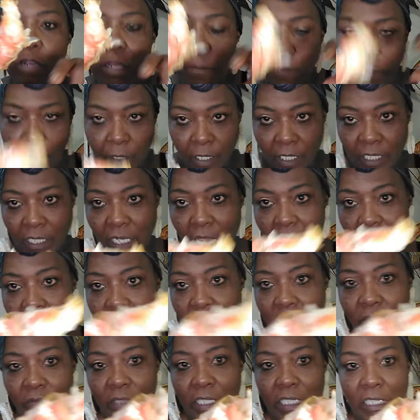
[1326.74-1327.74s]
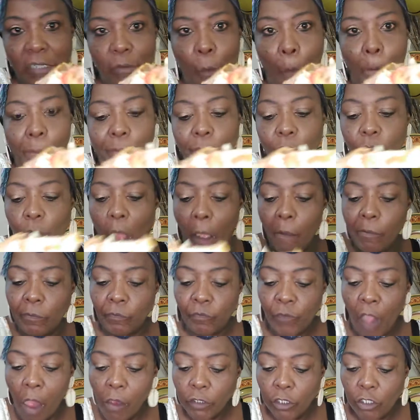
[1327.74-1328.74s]
to put it in the
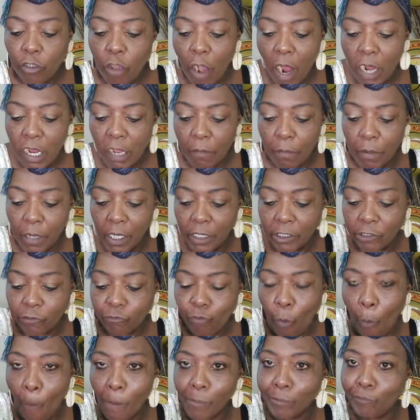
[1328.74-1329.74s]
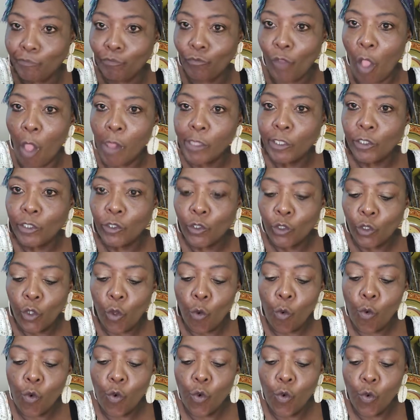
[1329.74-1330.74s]
garlic butter.
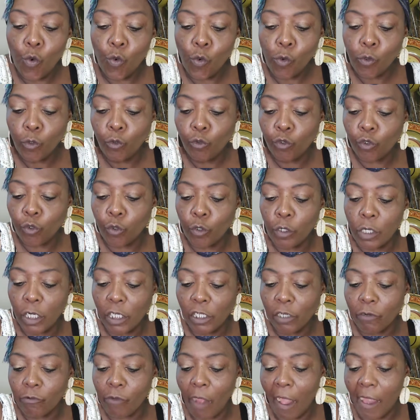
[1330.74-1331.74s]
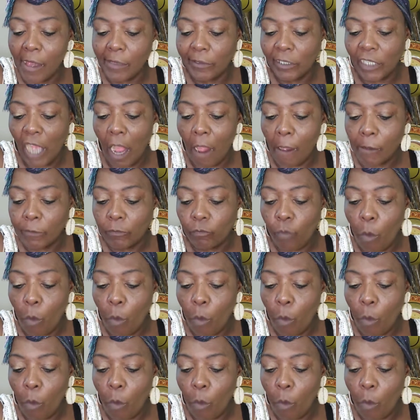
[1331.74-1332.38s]
Ooh, twirl it around, y'all.